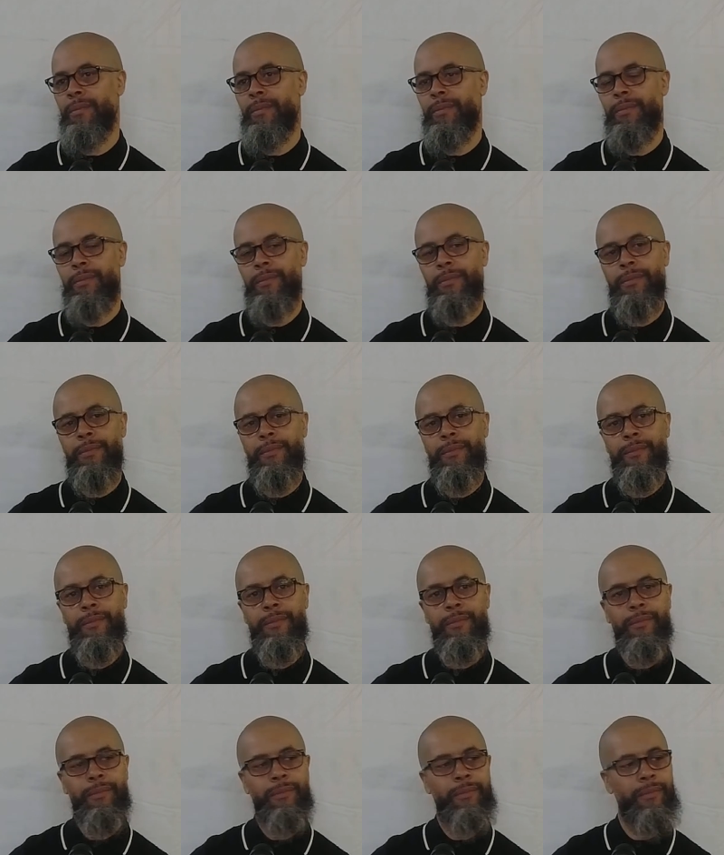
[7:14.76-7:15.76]

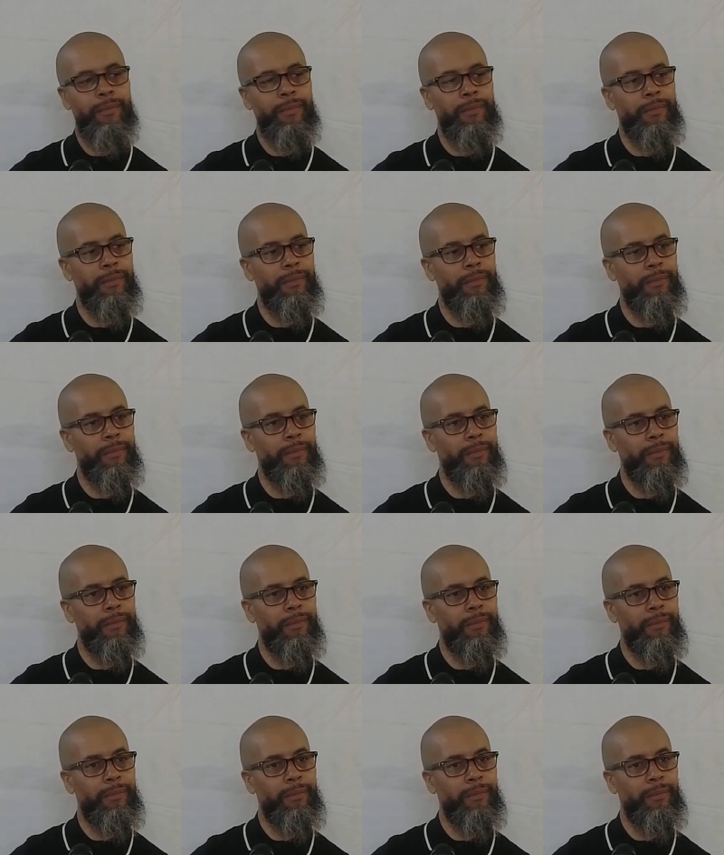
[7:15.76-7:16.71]
(silence)